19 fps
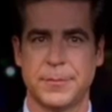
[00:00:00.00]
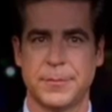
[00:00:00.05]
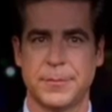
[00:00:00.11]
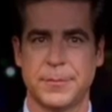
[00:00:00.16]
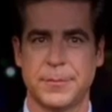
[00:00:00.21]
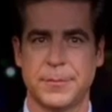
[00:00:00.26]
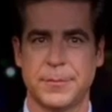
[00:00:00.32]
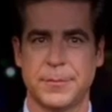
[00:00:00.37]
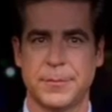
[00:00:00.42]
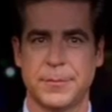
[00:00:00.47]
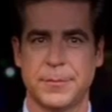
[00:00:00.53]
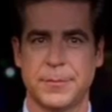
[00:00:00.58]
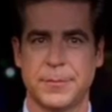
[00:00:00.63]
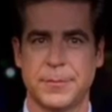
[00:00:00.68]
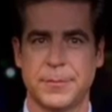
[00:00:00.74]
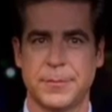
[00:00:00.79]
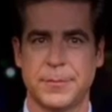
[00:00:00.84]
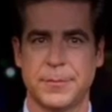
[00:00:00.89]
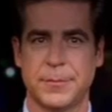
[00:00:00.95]

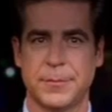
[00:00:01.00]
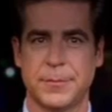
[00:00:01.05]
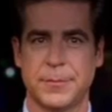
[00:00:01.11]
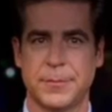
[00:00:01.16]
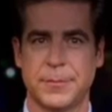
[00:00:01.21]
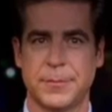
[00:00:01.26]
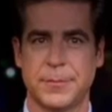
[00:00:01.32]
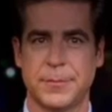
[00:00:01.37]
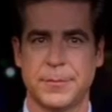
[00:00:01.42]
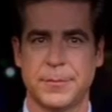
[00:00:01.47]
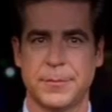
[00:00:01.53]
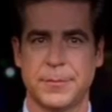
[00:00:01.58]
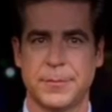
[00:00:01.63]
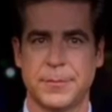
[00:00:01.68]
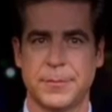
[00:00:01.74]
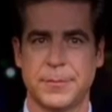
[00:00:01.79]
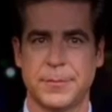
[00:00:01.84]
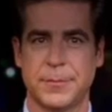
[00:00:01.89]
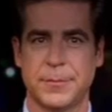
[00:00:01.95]

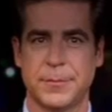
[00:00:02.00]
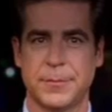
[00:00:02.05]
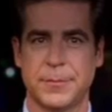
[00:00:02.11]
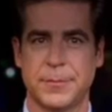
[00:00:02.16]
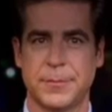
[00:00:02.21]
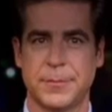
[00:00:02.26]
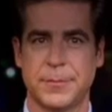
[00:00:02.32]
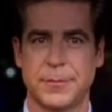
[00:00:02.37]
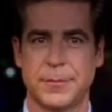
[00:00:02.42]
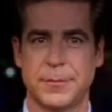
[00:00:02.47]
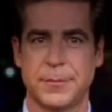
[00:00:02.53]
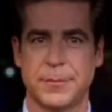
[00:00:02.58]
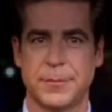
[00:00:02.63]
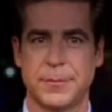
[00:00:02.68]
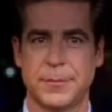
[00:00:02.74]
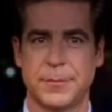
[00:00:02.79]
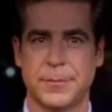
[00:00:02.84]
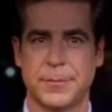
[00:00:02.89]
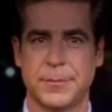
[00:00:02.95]

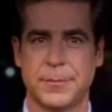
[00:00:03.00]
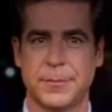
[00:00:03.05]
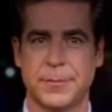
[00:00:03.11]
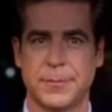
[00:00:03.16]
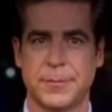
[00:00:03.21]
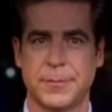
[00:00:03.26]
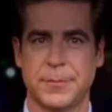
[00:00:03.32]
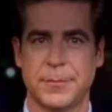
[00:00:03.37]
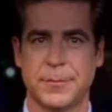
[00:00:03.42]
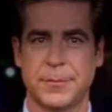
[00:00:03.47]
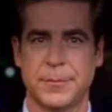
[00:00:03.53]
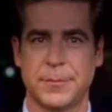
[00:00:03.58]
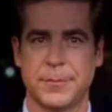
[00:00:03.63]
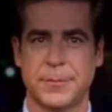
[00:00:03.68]
(silent)